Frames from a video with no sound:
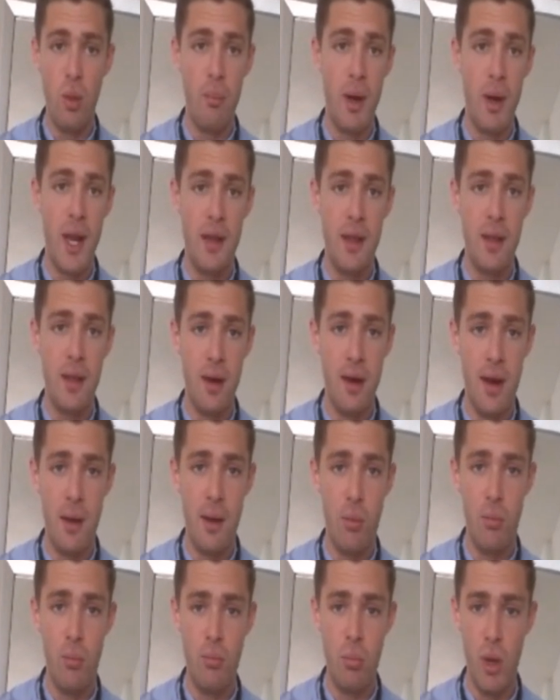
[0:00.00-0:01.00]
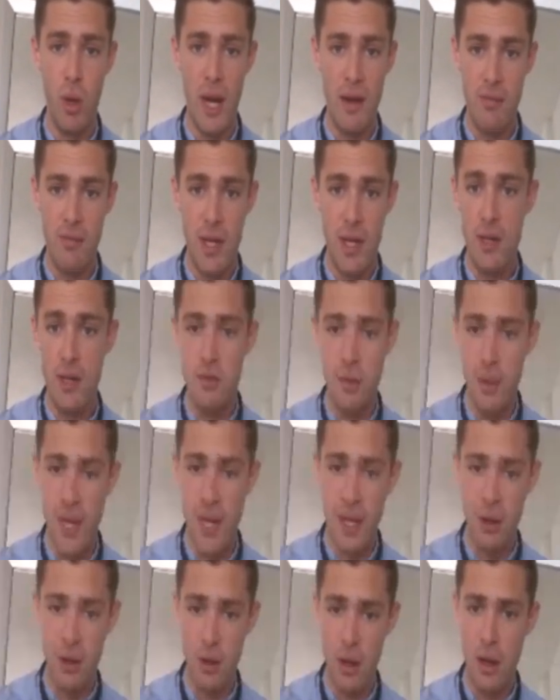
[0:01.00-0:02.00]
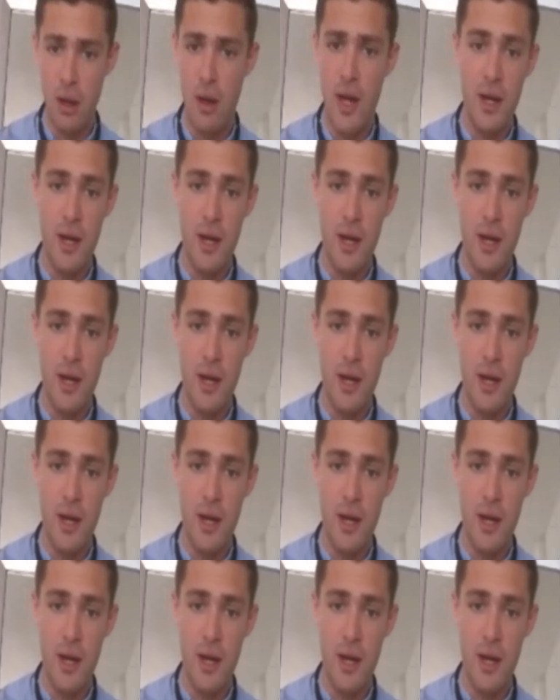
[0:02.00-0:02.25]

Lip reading: money that I will ever need to make online,